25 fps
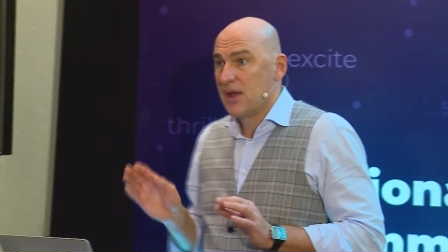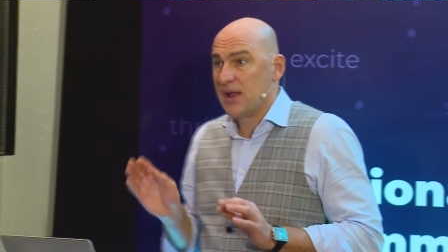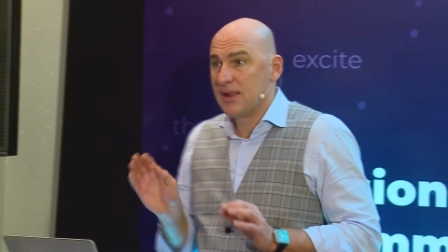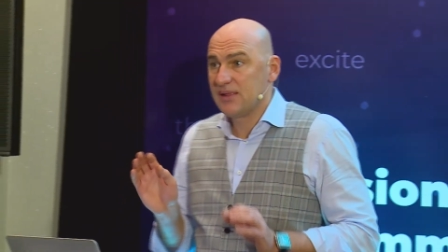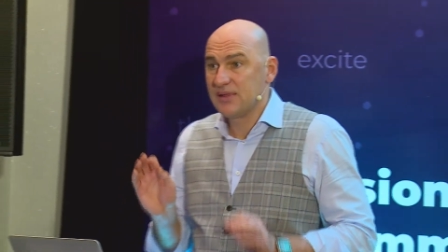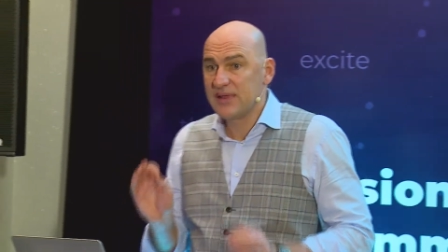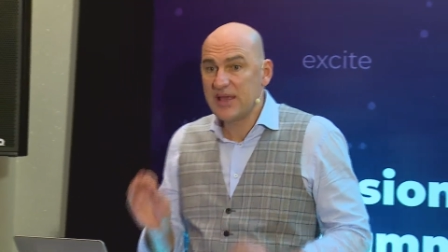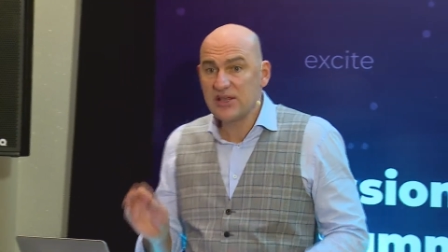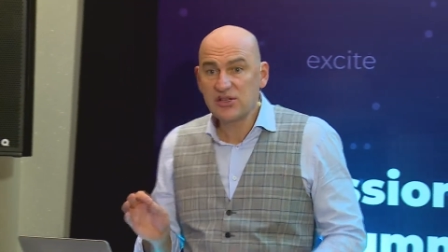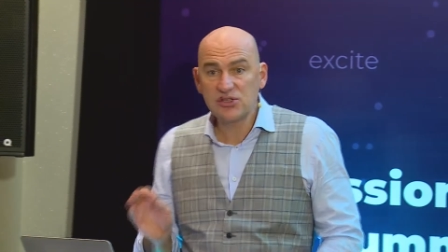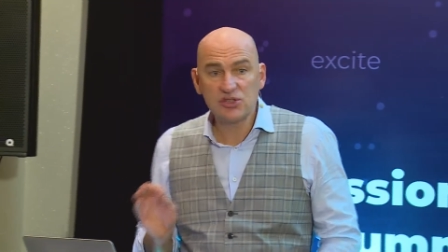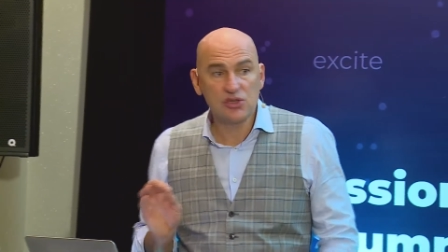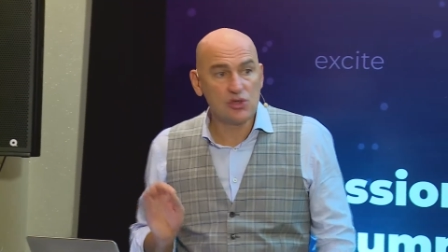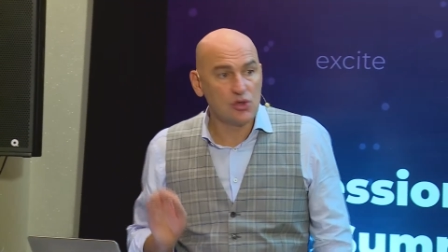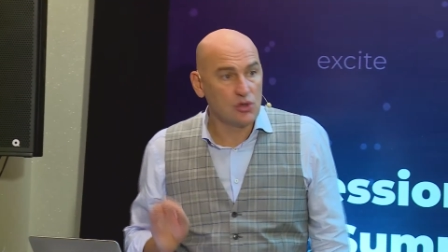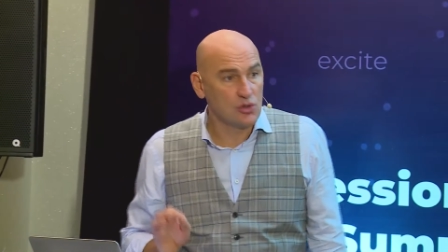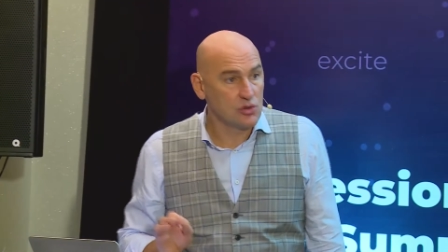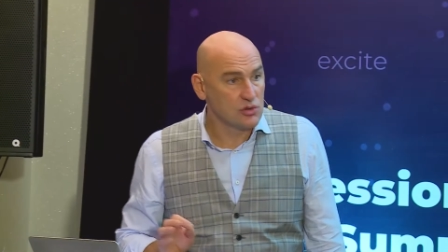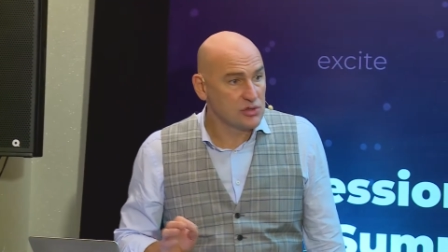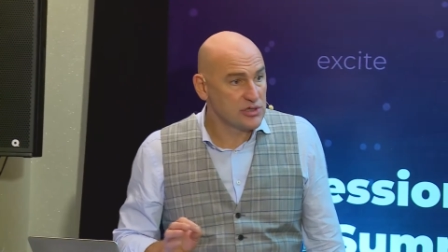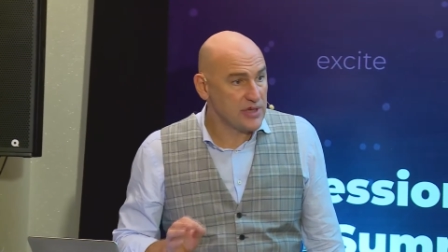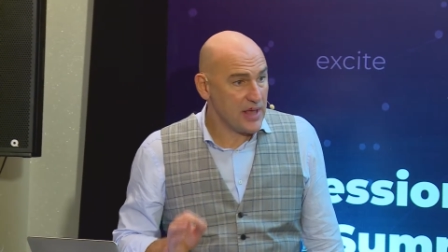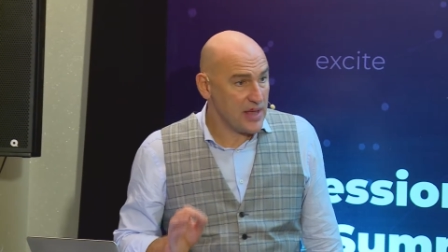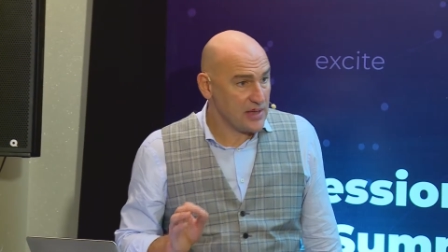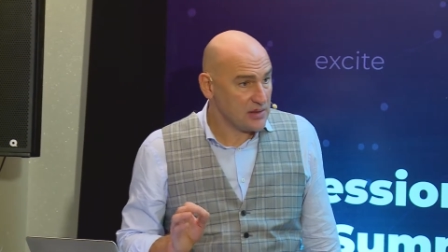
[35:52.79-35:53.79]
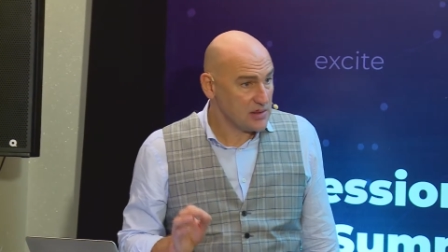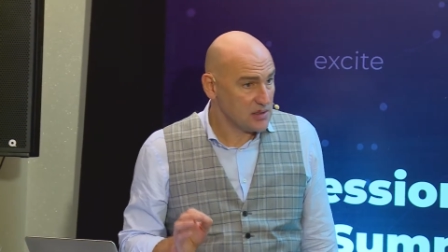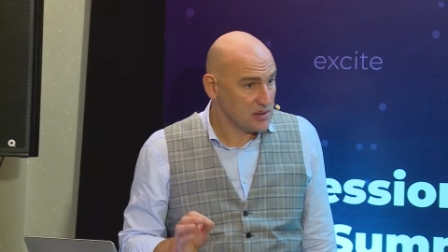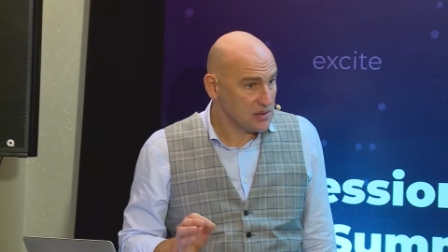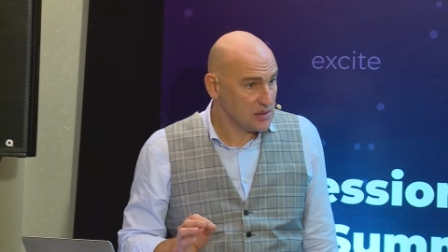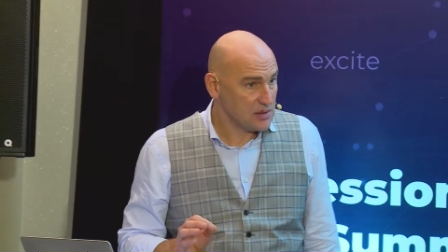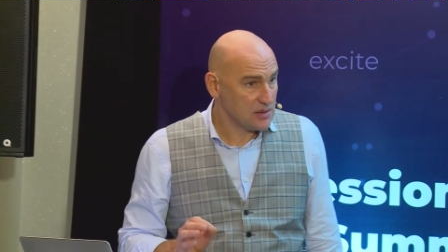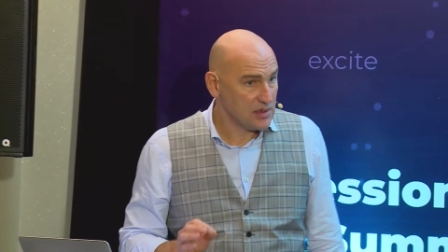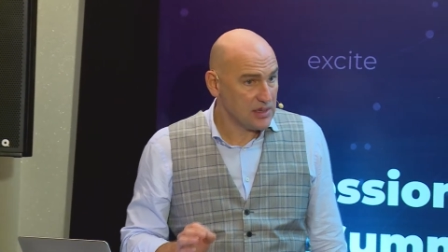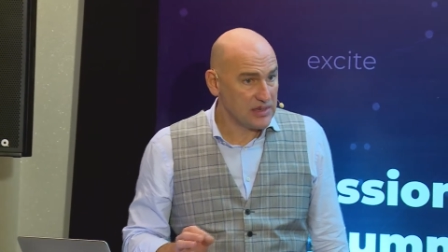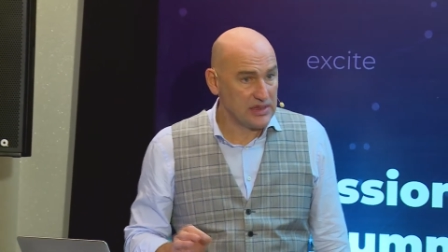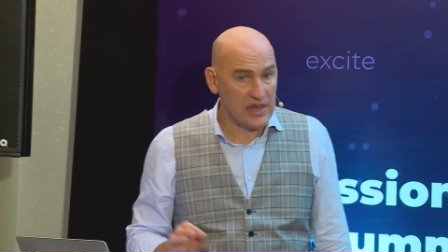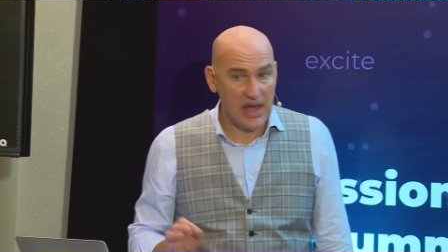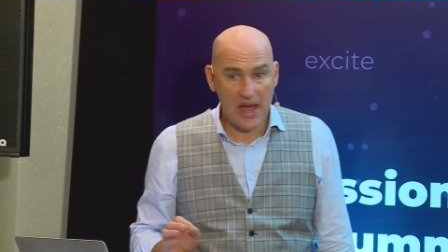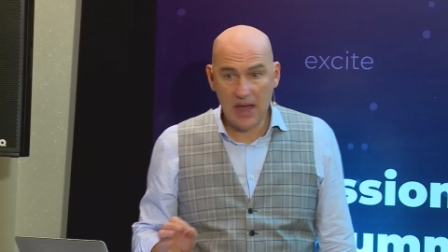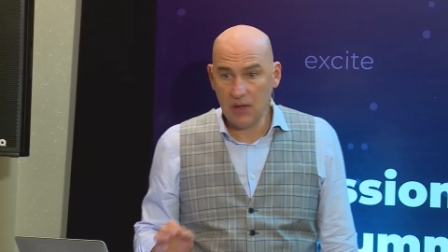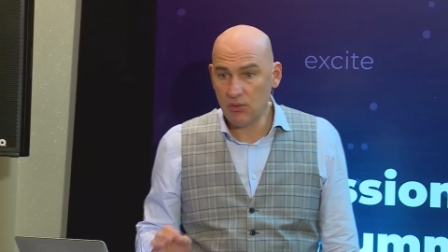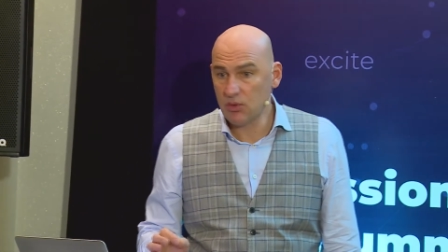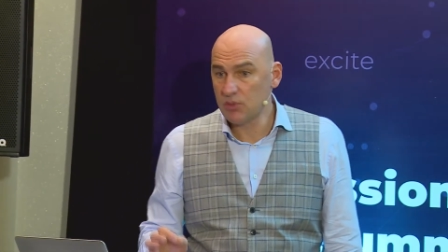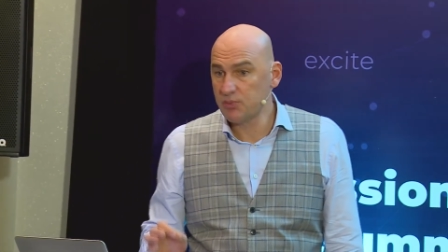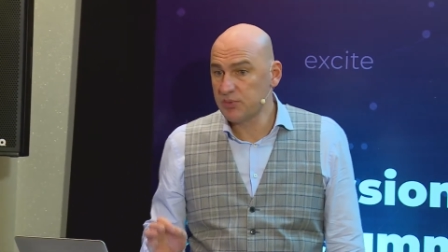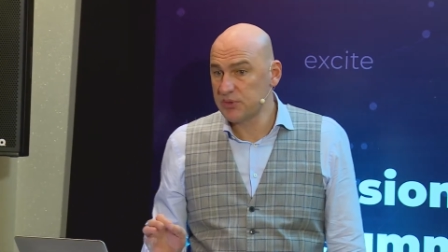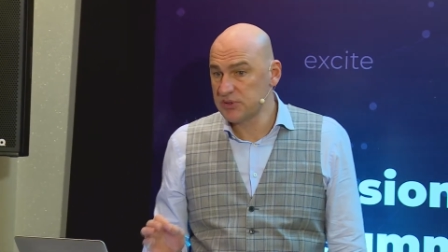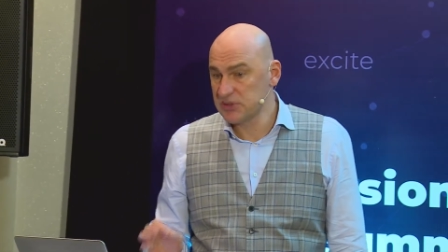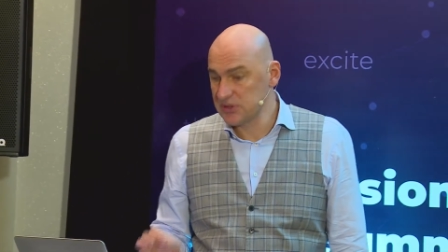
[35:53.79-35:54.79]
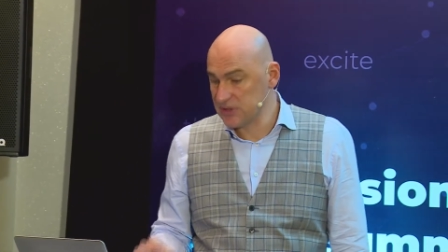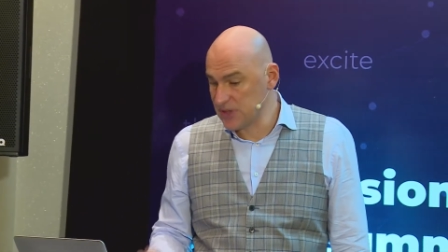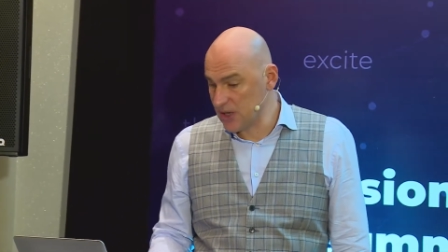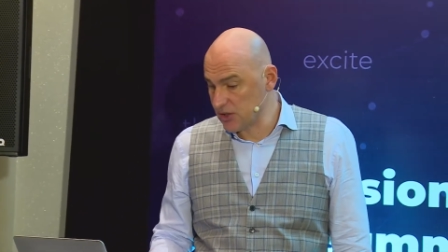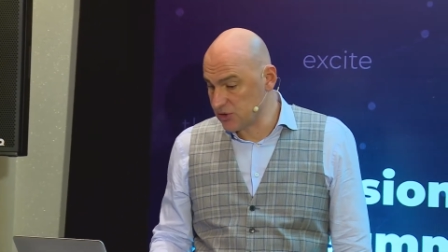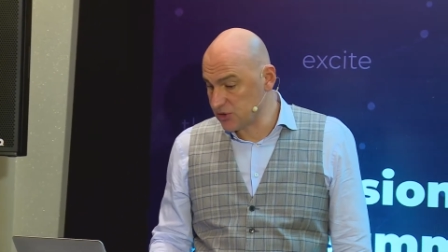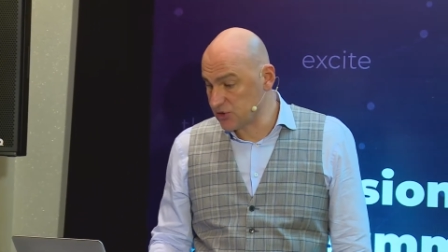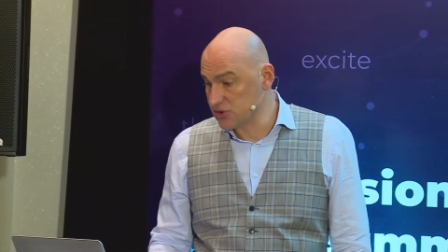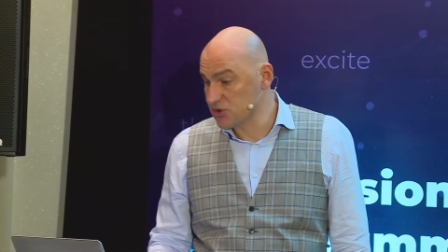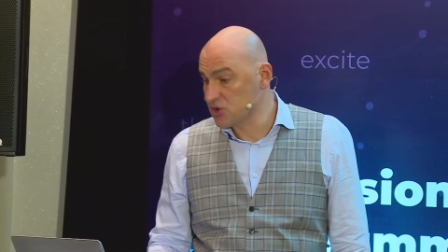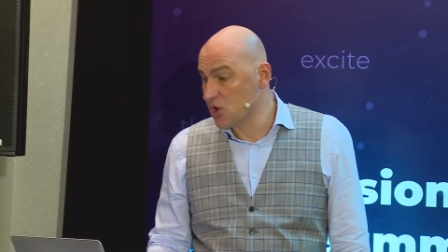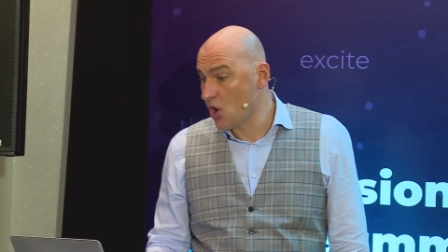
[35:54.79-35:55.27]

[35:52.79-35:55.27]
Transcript: Let's use that in our presentations,